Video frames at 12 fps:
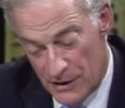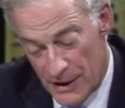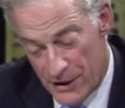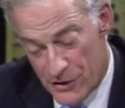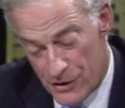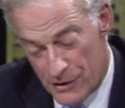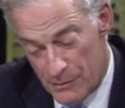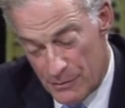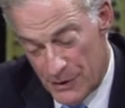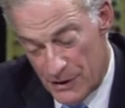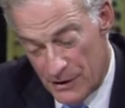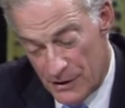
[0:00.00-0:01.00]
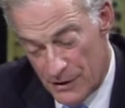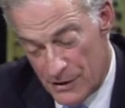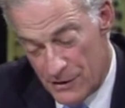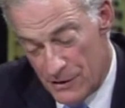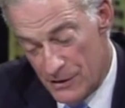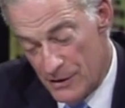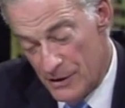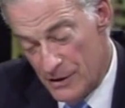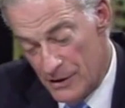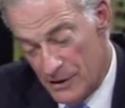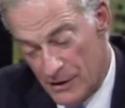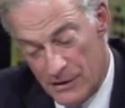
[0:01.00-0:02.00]
election, because
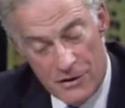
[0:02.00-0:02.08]
uh,